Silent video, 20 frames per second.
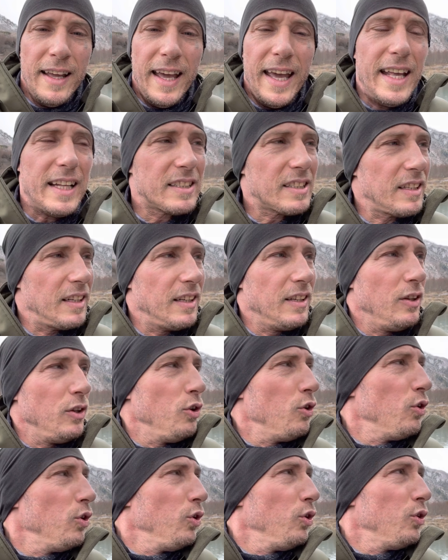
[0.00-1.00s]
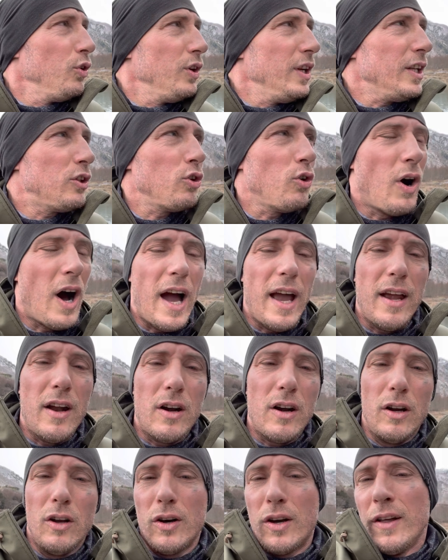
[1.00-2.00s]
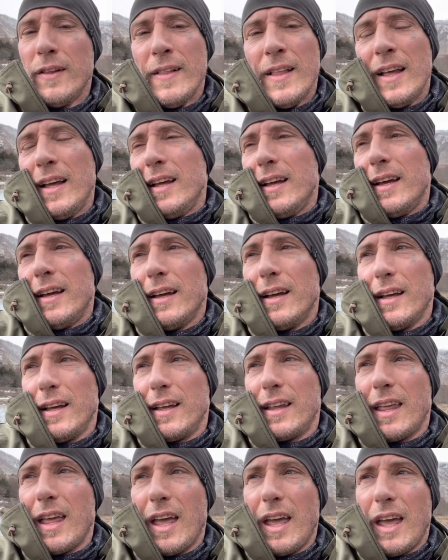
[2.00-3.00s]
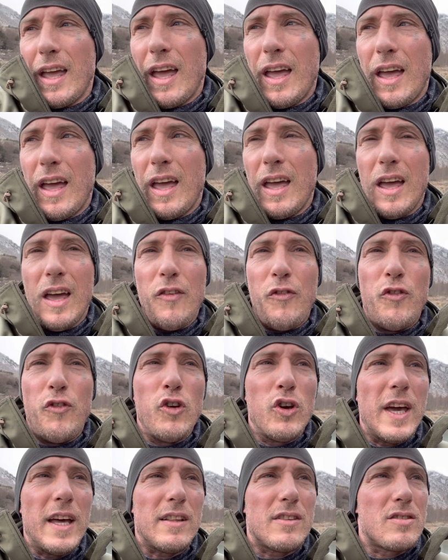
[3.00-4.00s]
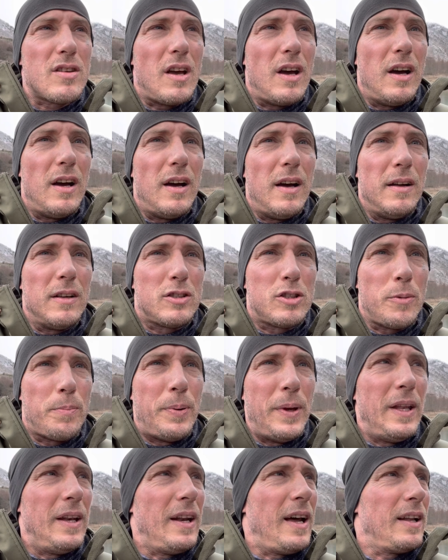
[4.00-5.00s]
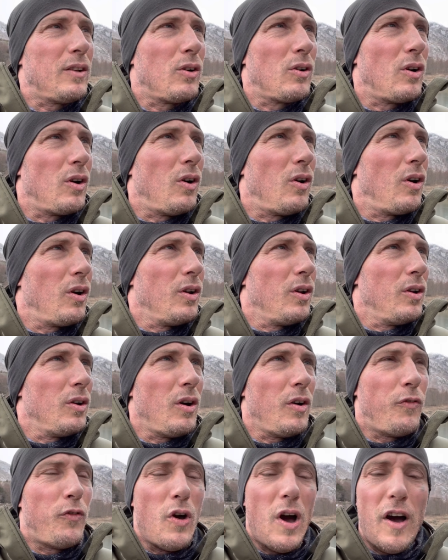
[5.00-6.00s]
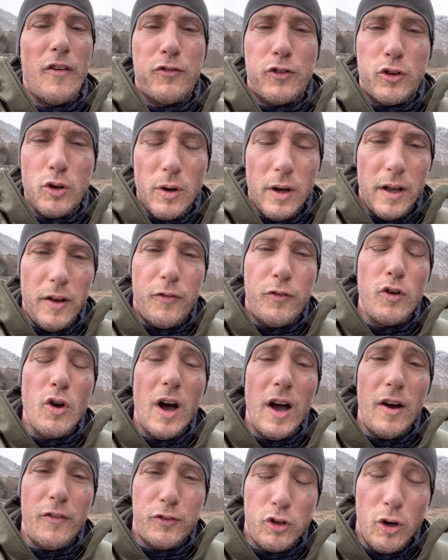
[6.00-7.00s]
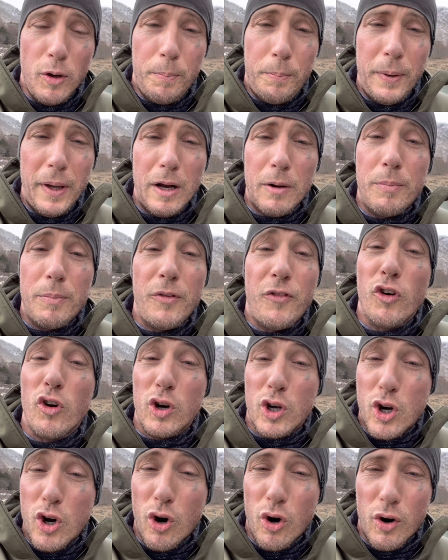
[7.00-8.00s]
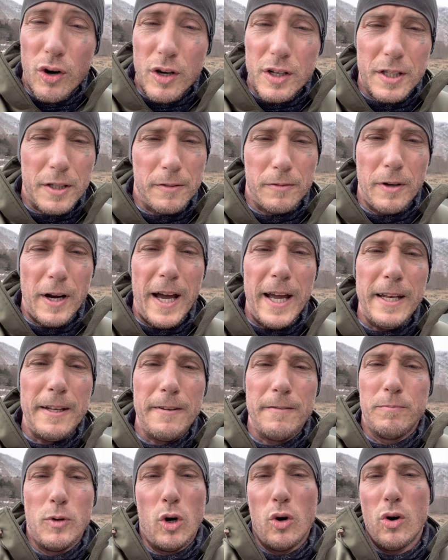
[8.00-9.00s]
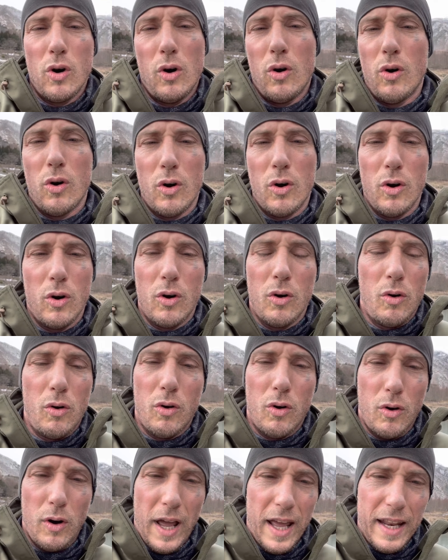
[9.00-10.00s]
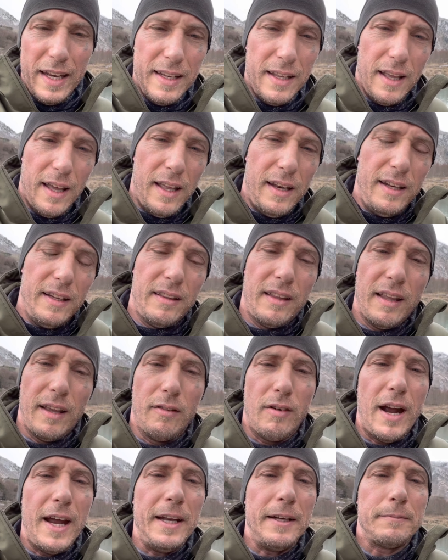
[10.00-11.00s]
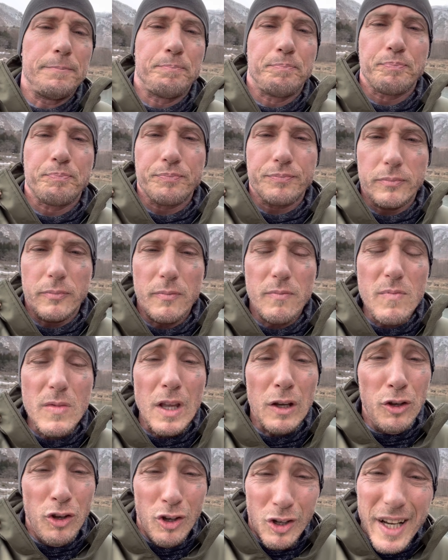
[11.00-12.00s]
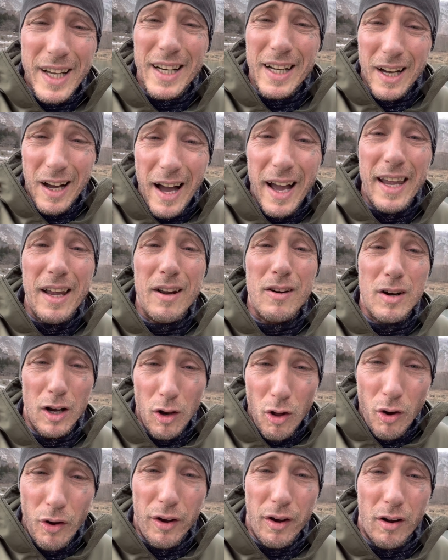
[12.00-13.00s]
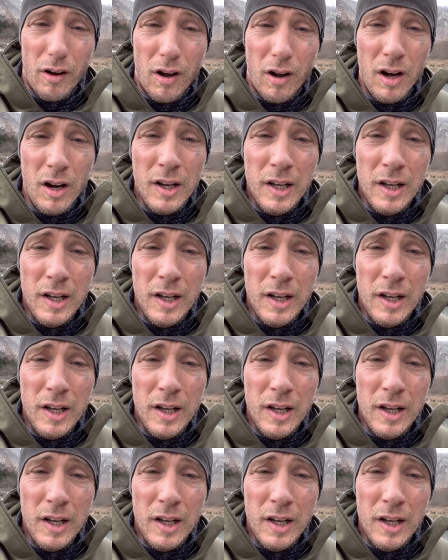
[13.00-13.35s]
It's you need to hire. Look, if you get subpoenaed, or if you have to appear before court, right, or anything, right, you're gonna hire a lawyer.